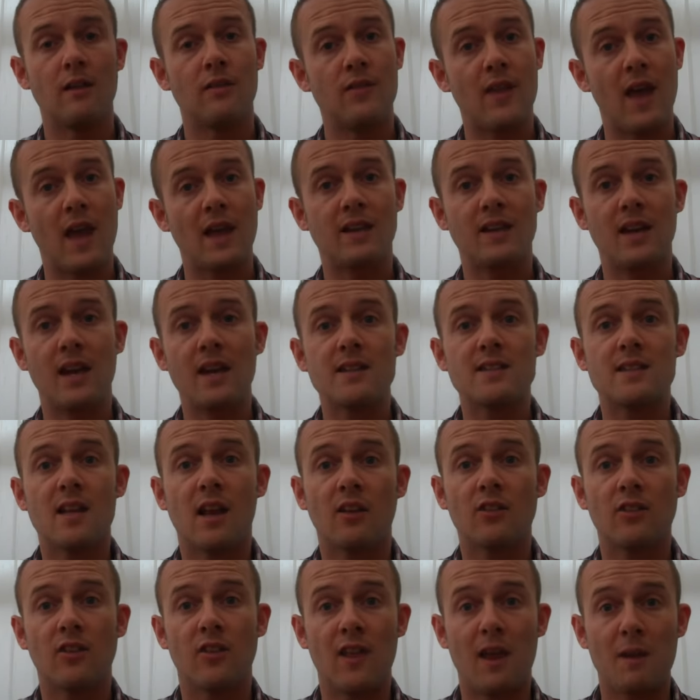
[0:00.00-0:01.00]
their
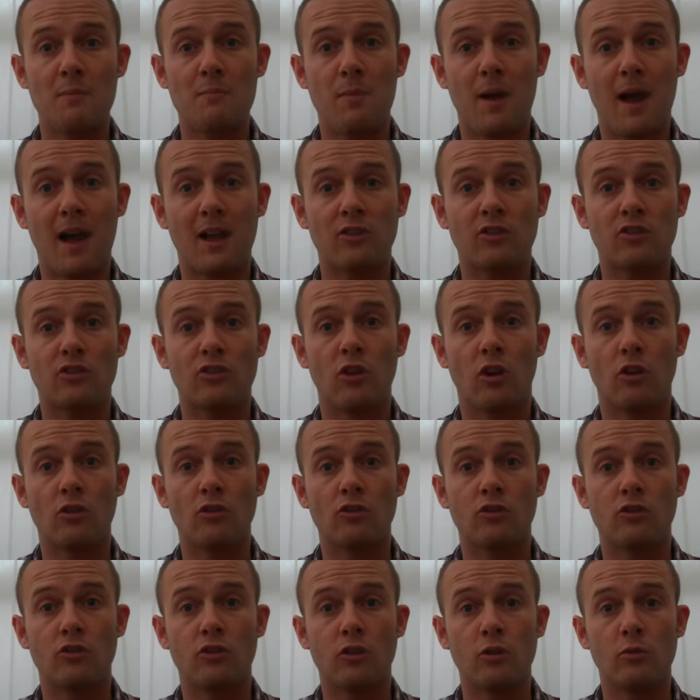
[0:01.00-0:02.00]
details are then passed
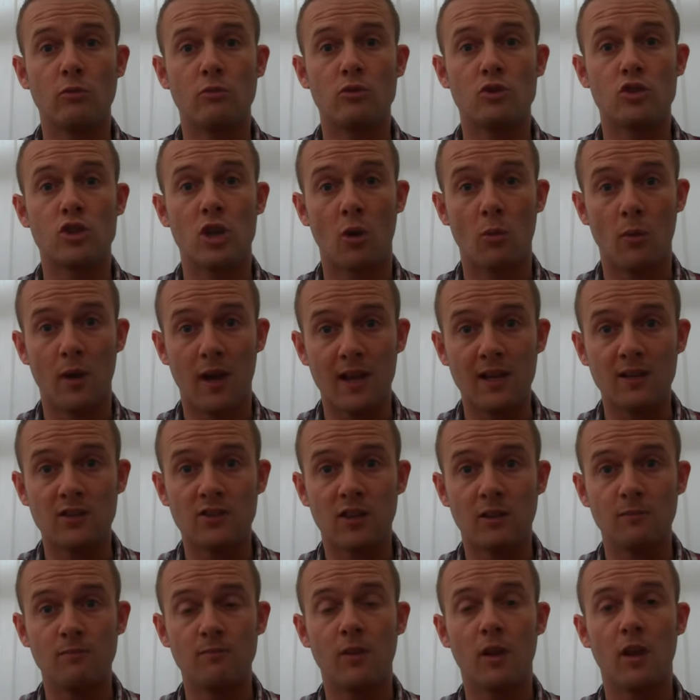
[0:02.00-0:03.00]
on to Jo
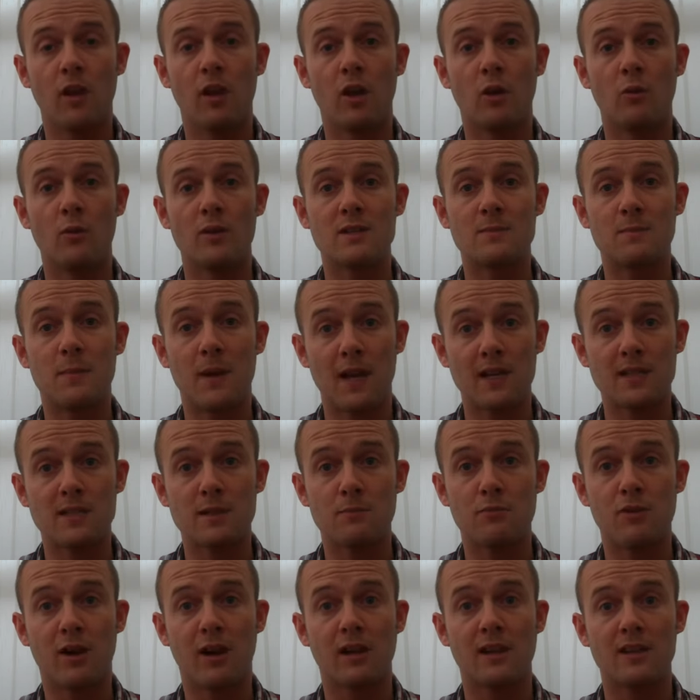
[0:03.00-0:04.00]
Heaton, who is Peter
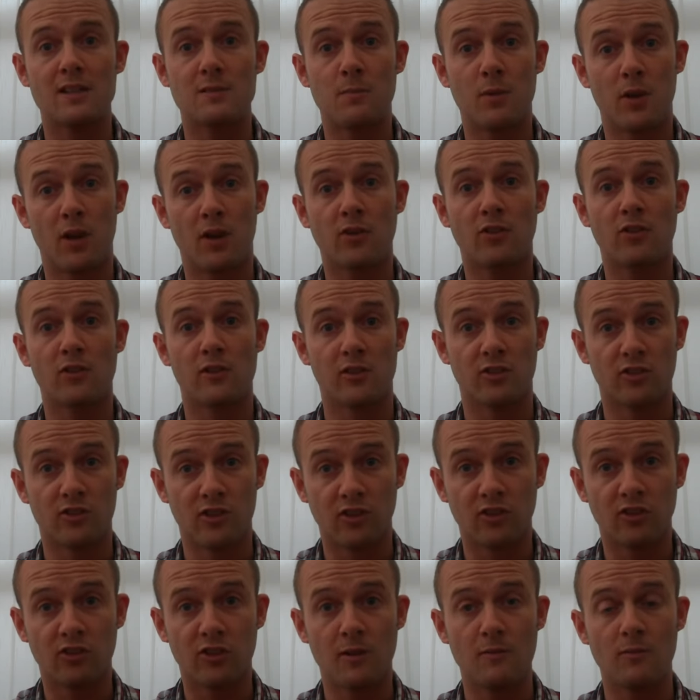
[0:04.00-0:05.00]
Bradley's personal
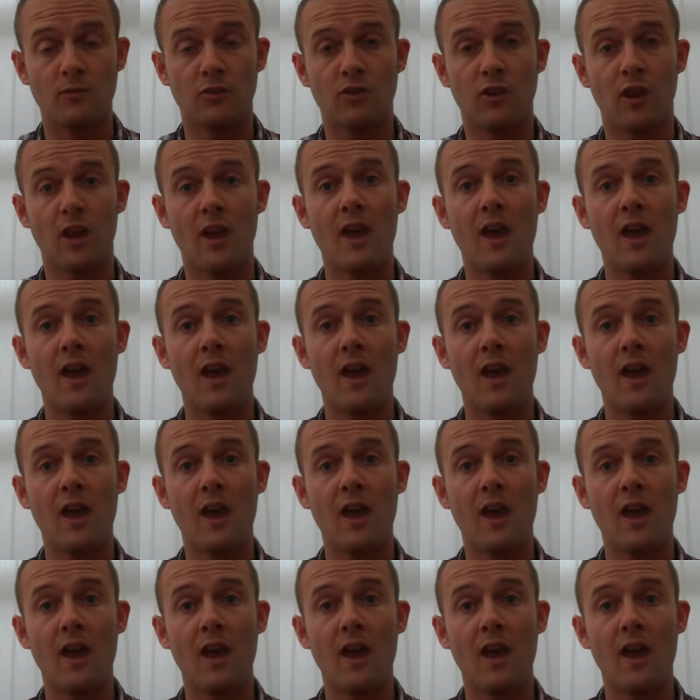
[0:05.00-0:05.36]
assistant,